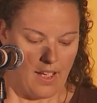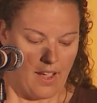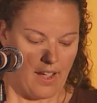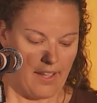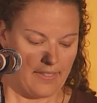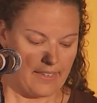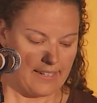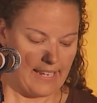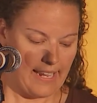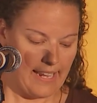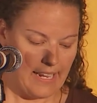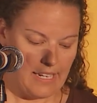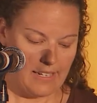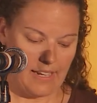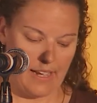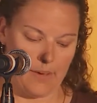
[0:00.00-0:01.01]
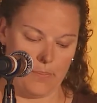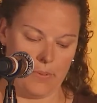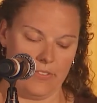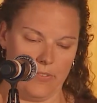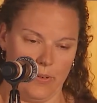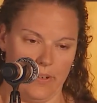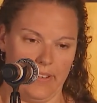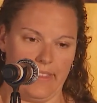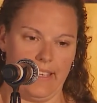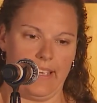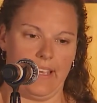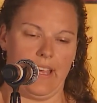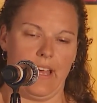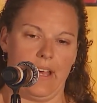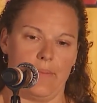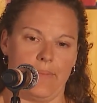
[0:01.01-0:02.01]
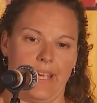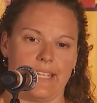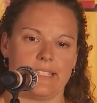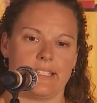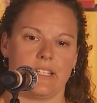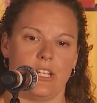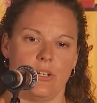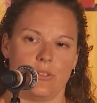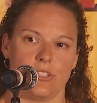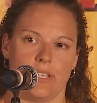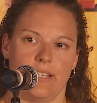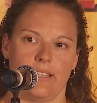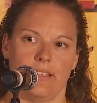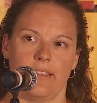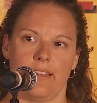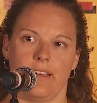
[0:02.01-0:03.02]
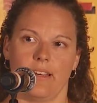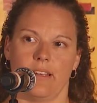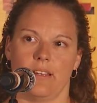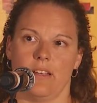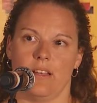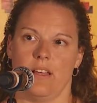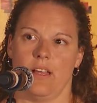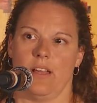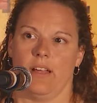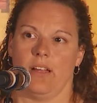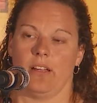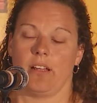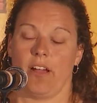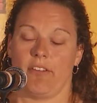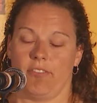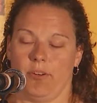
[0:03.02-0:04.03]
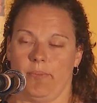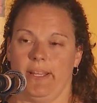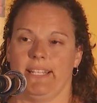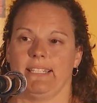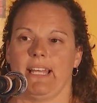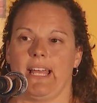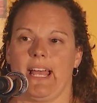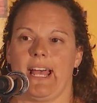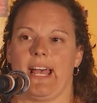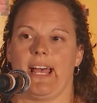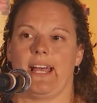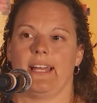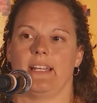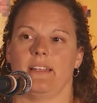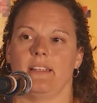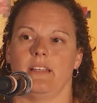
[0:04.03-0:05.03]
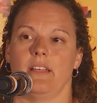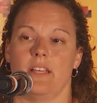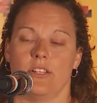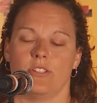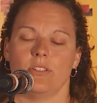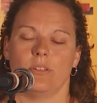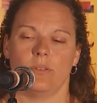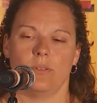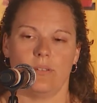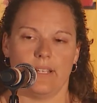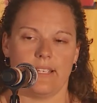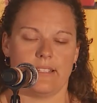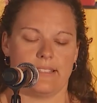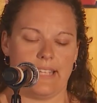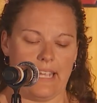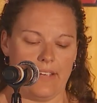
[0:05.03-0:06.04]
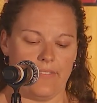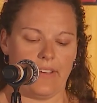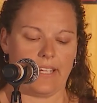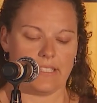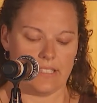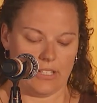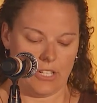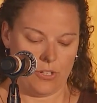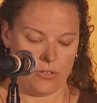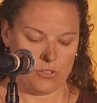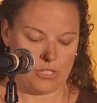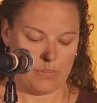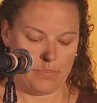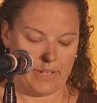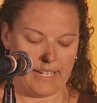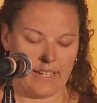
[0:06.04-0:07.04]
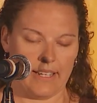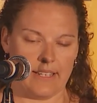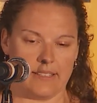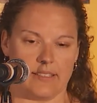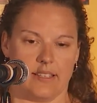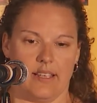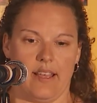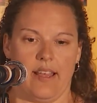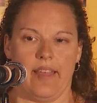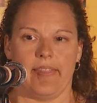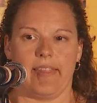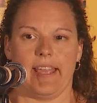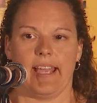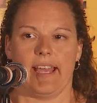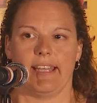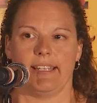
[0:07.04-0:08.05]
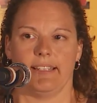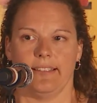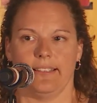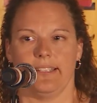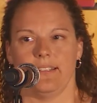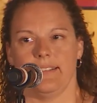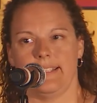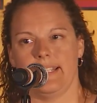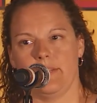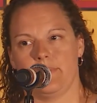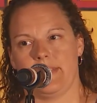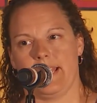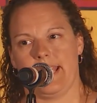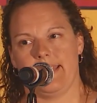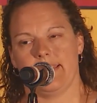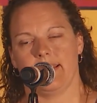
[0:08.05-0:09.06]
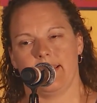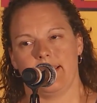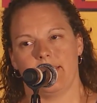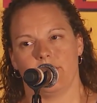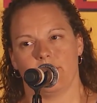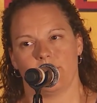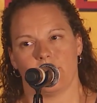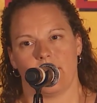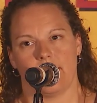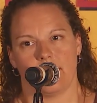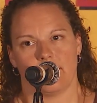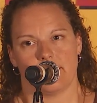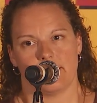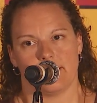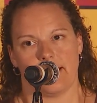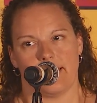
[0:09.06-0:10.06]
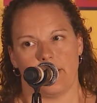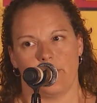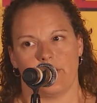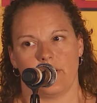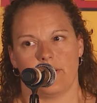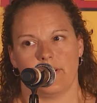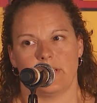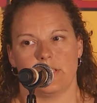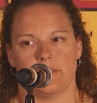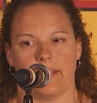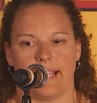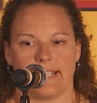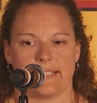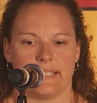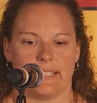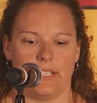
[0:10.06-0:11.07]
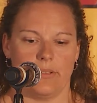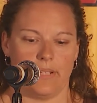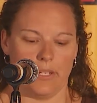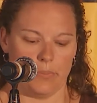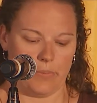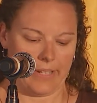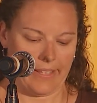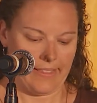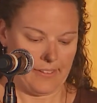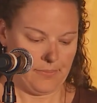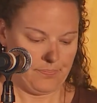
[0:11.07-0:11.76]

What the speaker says: On the day before the execution, the government had issued a stay of execution because they had illegally obtained the lethal drugs that they were going to execute him with.